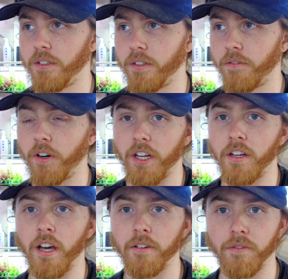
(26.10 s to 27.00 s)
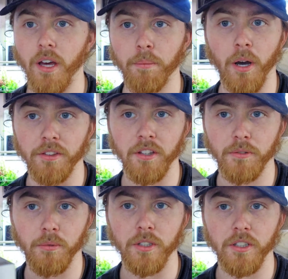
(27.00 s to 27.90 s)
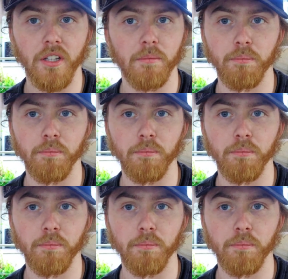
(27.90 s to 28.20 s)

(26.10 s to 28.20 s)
Funny enough, I bought this one,